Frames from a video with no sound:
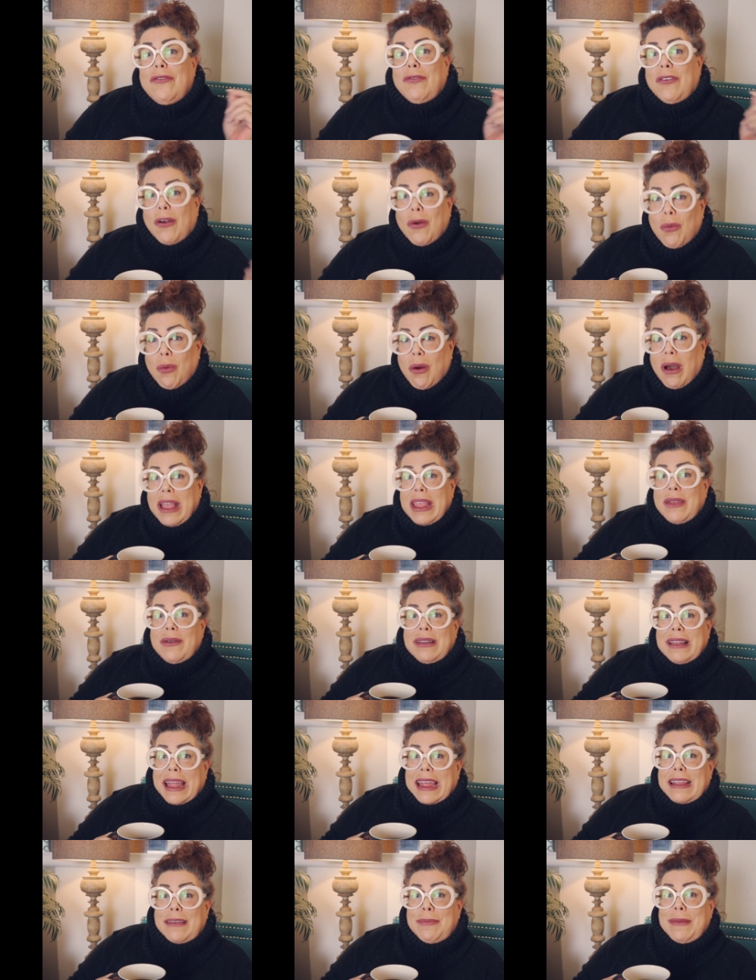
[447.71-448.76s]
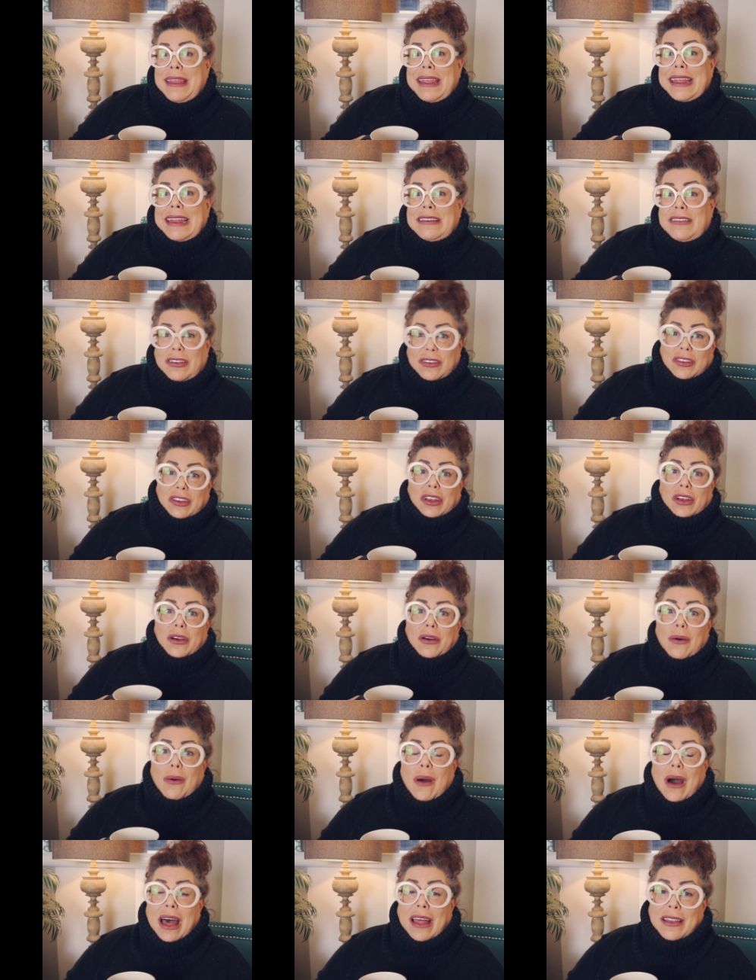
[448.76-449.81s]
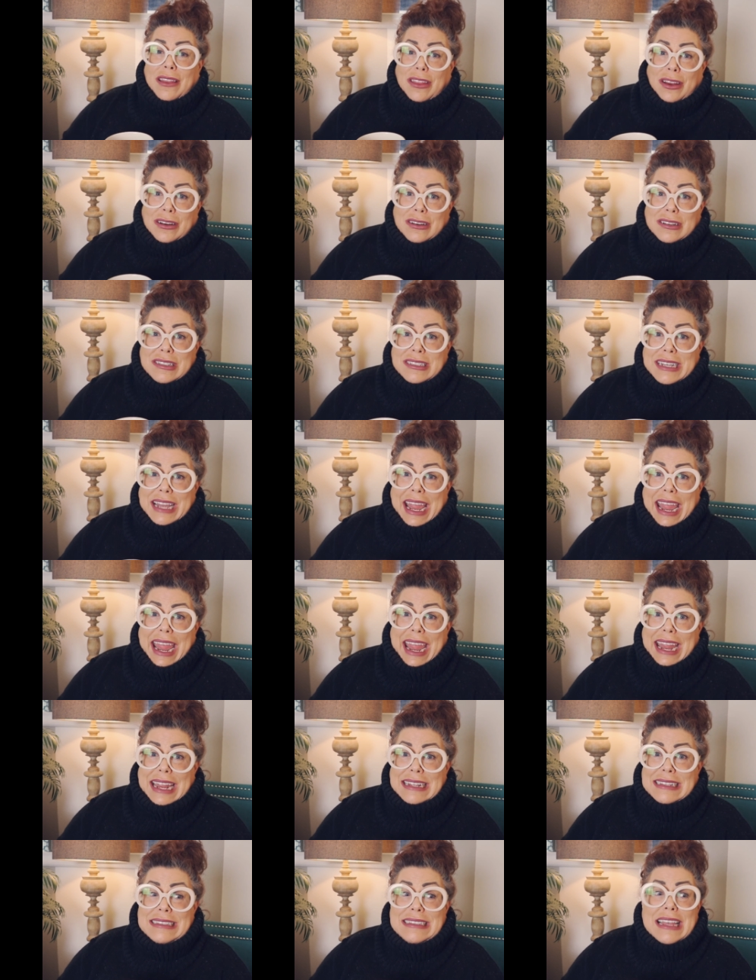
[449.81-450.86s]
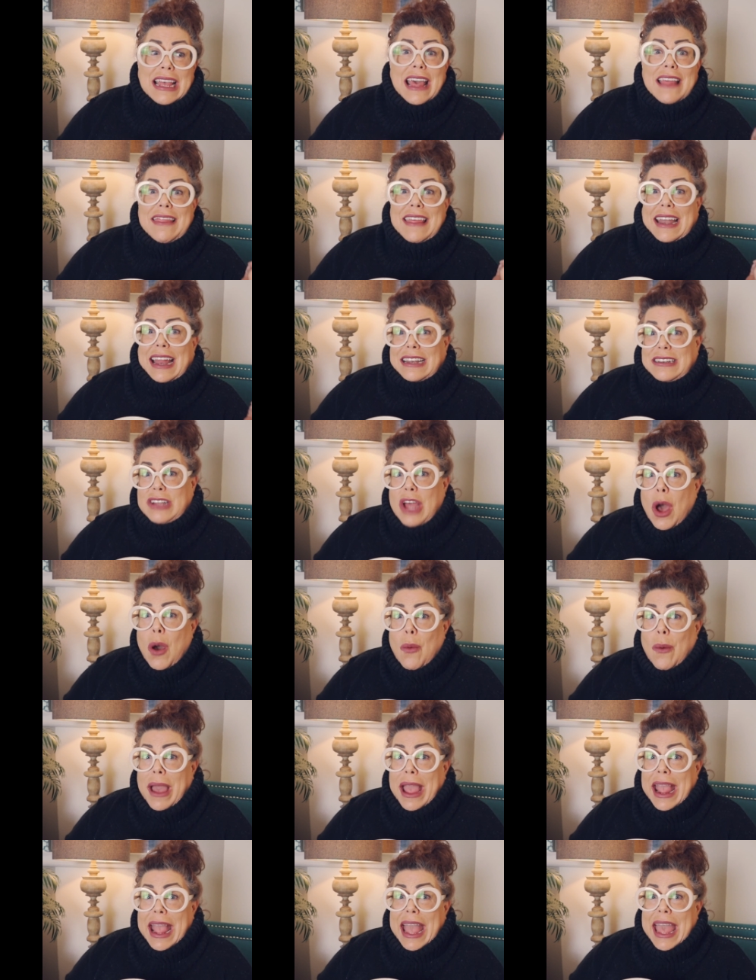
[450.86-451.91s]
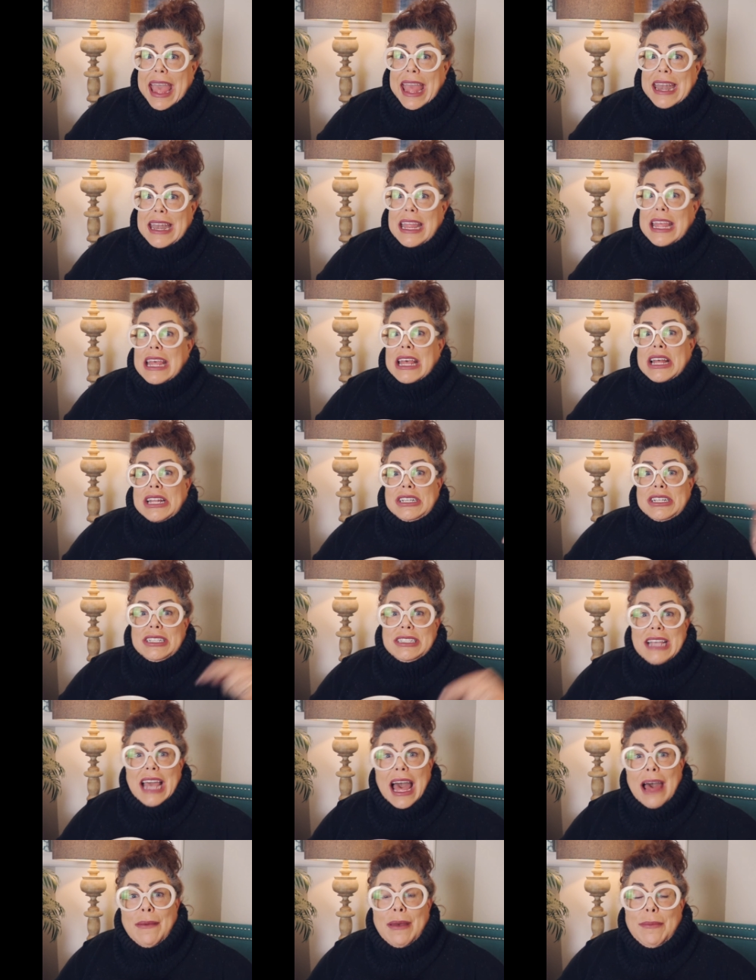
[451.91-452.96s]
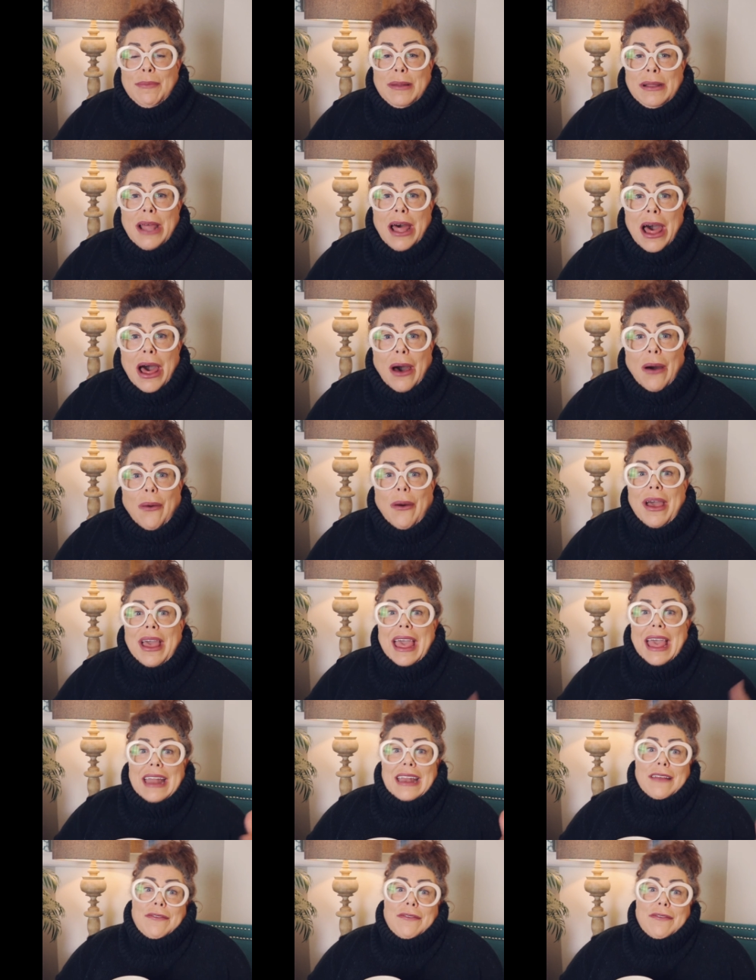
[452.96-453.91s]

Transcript: for what you would like me to do on Thursdays that I don't weigh in, just comment below.